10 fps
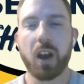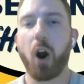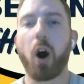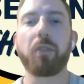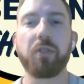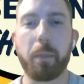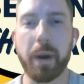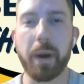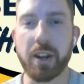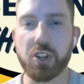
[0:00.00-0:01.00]
off
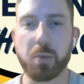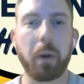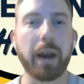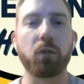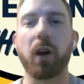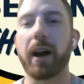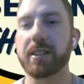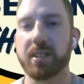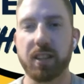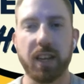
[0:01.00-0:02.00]
the bench might
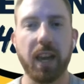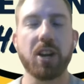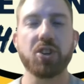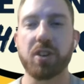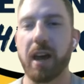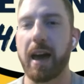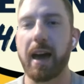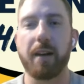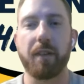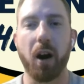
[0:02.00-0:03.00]
rise to the occasion,
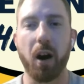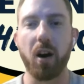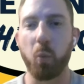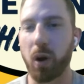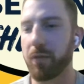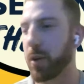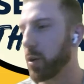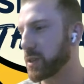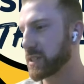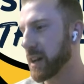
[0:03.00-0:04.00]
have uh, one of
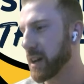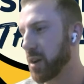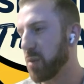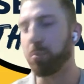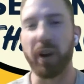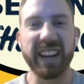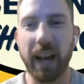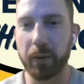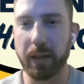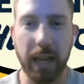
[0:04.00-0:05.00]
those
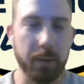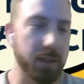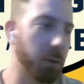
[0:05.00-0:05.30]
breakout games.